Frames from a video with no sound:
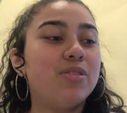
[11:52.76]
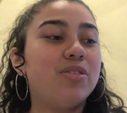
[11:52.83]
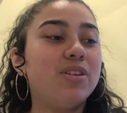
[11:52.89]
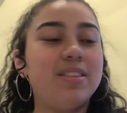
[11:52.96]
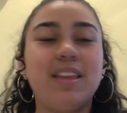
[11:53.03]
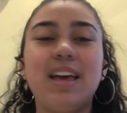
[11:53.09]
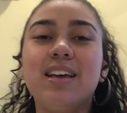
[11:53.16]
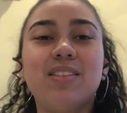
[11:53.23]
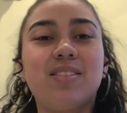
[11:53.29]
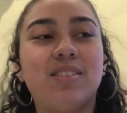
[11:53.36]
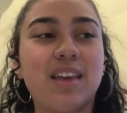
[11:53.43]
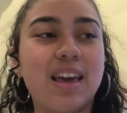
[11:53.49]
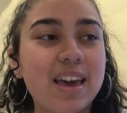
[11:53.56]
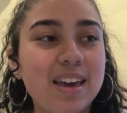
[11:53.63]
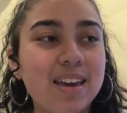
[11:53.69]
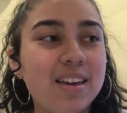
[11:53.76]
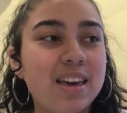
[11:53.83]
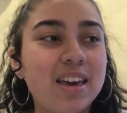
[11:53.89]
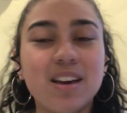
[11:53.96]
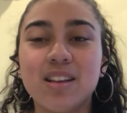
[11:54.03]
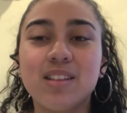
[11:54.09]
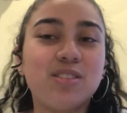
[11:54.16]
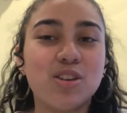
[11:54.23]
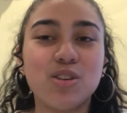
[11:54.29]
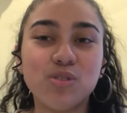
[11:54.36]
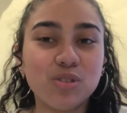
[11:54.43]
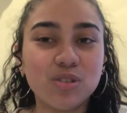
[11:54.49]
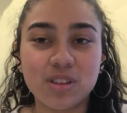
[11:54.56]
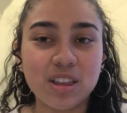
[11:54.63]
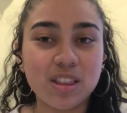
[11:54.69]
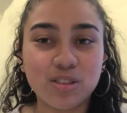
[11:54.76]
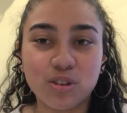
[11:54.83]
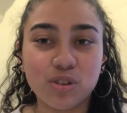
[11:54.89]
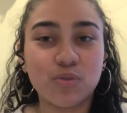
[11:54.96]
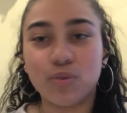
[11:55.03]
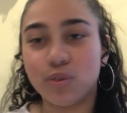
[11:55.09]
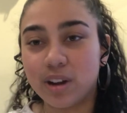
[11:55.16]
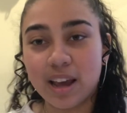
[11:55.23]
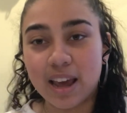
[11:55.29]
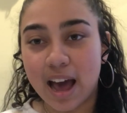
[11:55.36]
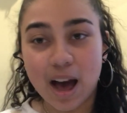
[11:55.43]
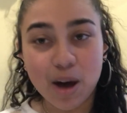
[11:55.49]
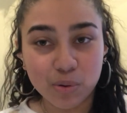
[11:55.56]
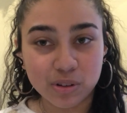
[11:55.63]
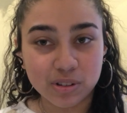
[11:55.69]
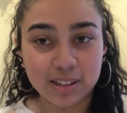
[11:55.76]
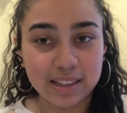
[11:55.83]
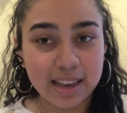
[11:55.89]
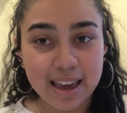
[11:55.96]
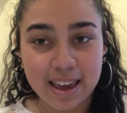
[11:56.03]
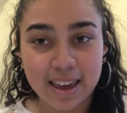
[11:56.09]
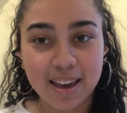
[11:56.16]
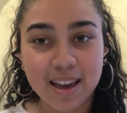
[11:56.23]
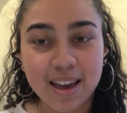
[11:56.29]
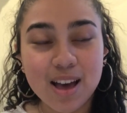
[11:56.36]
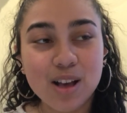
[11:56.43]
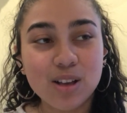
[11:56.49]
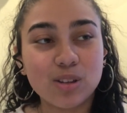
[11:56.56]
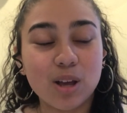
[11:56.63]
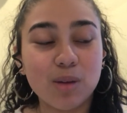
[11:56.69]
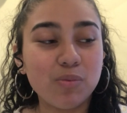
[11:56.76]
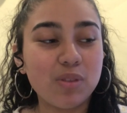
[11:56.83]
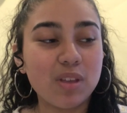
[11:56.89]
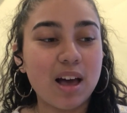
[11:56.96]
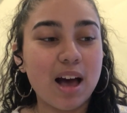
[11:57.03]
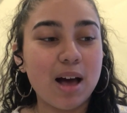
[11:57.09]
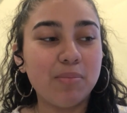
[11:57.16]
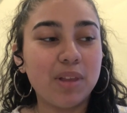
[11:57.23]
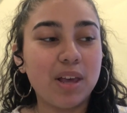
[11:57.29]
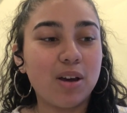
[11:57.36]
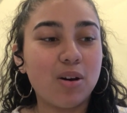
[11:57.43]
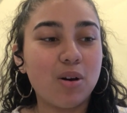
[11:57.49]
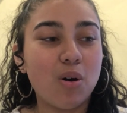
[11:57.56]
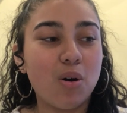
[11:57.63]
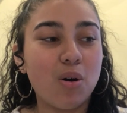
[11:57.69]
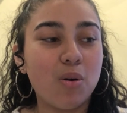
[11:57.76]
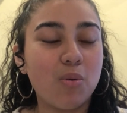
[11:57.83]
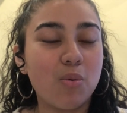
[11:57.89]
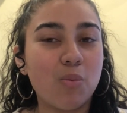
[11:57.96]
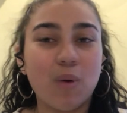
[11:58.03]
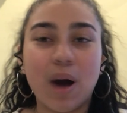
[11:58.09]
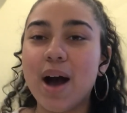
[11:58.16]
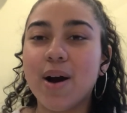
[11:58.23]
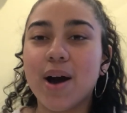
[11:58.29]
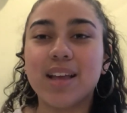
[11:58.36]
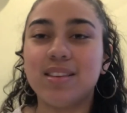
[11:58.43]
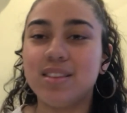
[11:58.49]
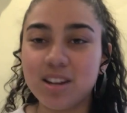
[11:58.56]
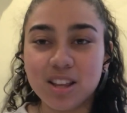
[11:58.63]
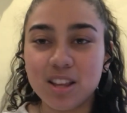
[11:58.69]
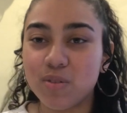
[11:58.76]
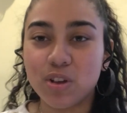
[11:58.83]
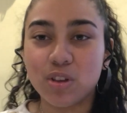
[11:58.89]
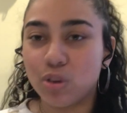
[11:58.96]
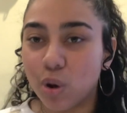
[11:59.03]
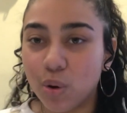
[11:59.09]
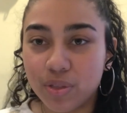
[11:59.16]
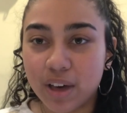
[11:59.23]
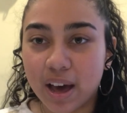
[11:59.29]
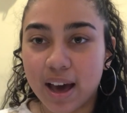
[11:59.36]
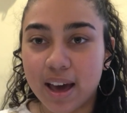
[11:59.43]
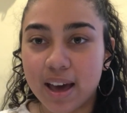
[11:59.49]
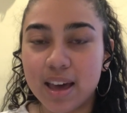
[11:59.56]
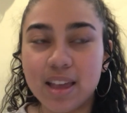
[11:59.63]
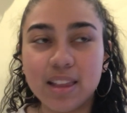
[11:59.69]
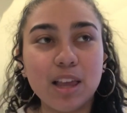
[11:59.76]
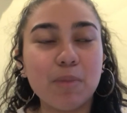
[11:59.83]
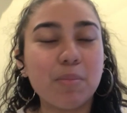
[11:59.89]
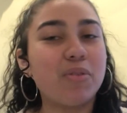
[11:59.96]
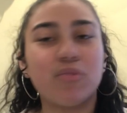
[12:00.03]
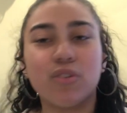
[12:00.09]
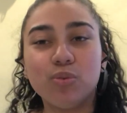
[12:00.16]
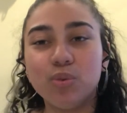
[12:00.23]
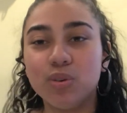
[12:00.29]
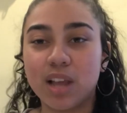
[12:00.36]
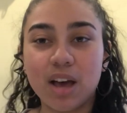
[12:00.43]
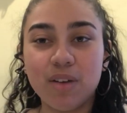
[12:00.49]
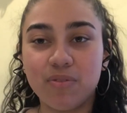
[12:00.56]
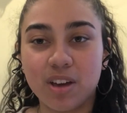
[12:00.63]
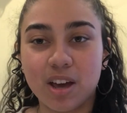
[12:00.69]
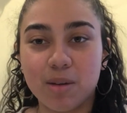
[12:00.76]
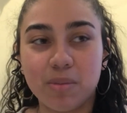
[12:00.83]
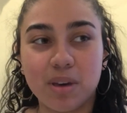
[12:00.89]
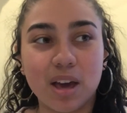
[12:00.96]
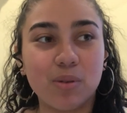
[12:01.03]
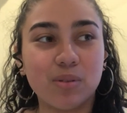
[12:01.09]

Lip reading: The next day, he continues to say that there's 48 hours a day. So I'm like, wow, I didn't even know that. And like, my friends were laughing at me.